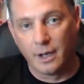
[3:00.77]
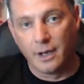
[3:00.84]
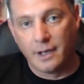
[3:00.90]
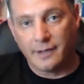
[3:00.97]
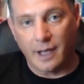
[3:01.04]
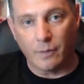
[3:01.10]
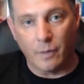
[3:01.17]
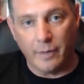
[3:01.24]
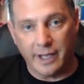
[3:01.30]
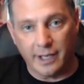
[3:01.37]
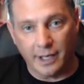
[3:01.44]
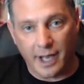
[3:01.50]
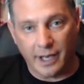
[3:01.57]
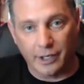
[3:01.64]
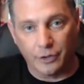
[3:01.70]
That way we
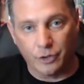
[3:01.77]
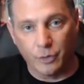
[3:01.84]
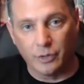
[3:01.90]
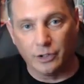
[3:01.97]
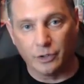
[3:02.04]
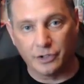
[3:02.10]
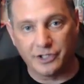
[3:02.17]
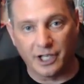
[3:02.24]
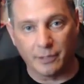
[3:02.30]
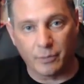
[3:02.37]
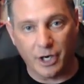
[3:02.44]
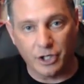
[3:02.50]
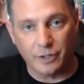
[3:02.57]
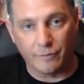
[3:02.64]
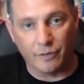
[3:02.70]
kind of do a little
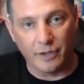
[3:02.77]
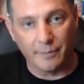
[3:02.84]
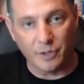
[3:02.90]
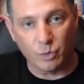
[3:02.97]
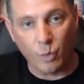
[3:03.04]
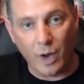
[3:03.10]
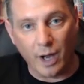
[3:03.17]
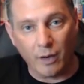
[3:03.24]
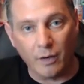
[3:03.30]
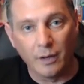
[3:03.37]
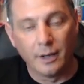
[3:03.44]
celebration for them as well.